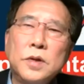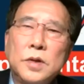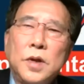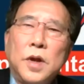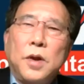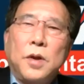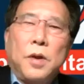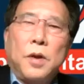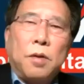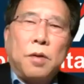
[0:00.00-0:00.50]

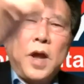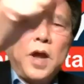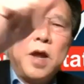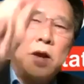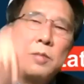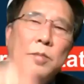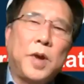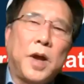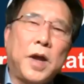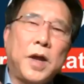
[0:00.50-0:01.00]
You know, kind
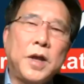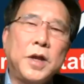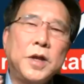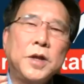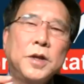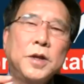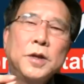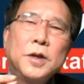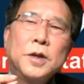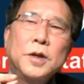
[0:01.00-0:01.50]
of like
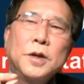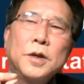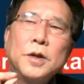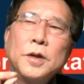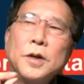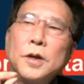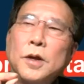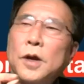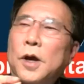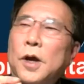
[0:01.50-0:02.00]

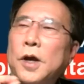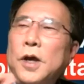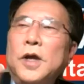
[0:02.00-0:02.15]
uh,